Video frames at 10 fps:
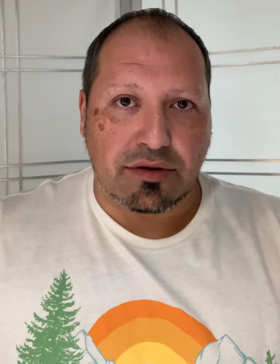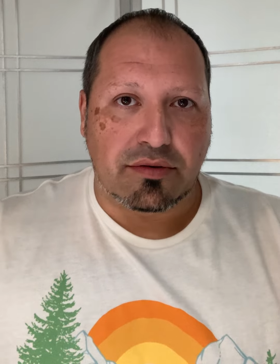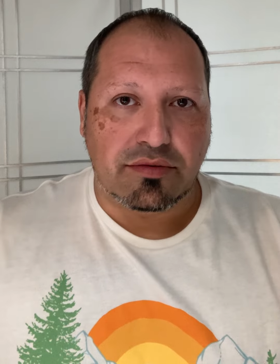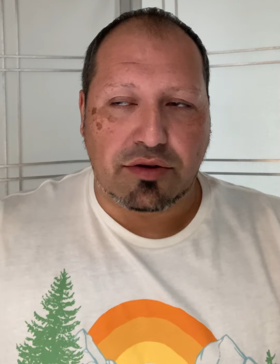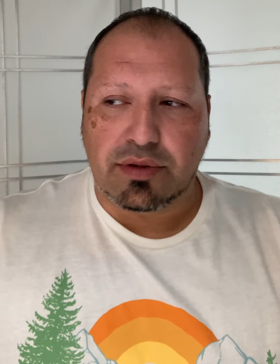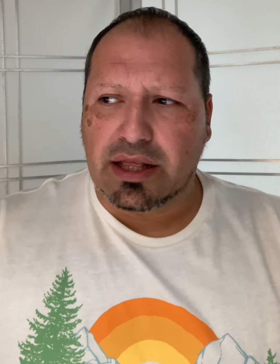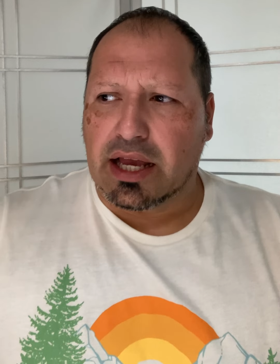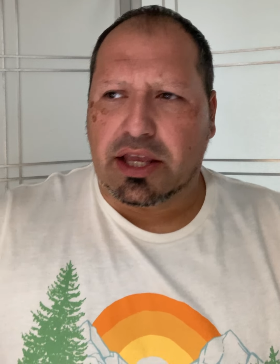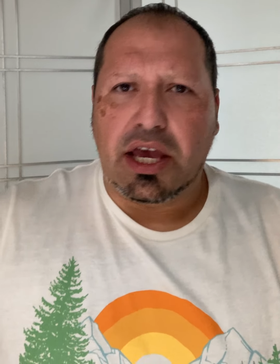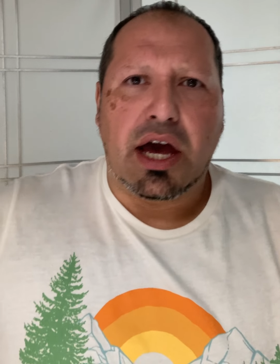to to be
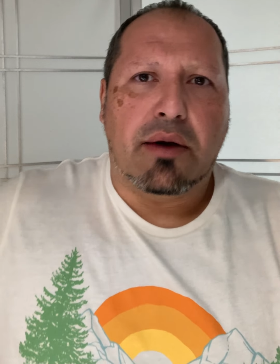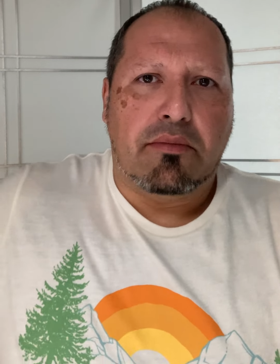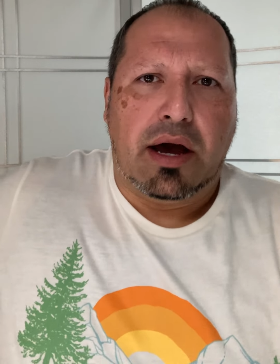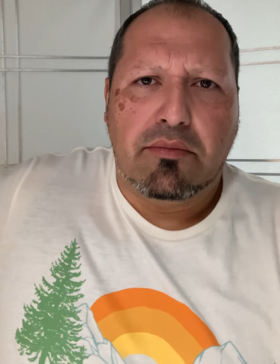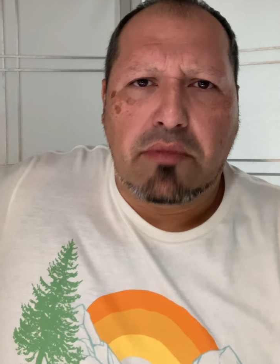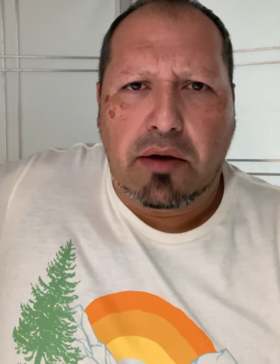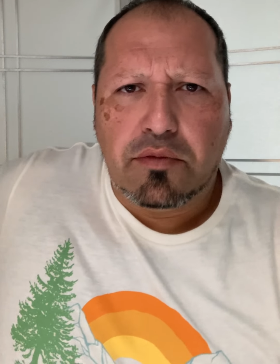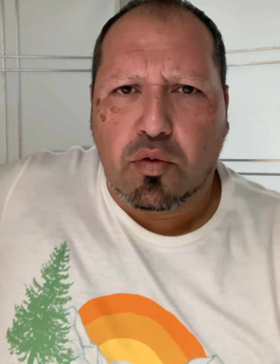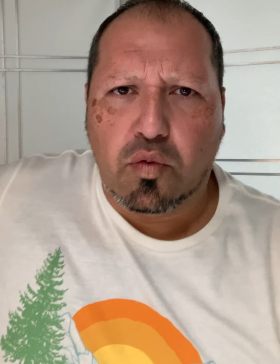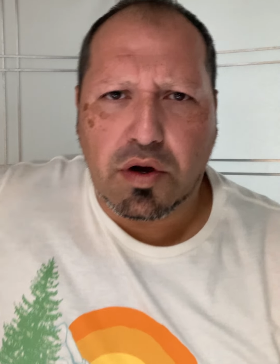like, yeah, I'm I'm,
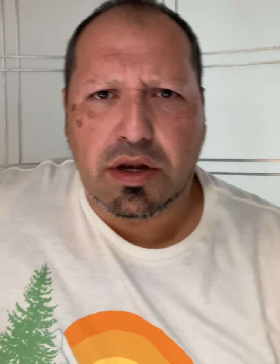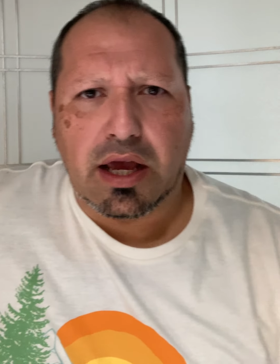I'm the one.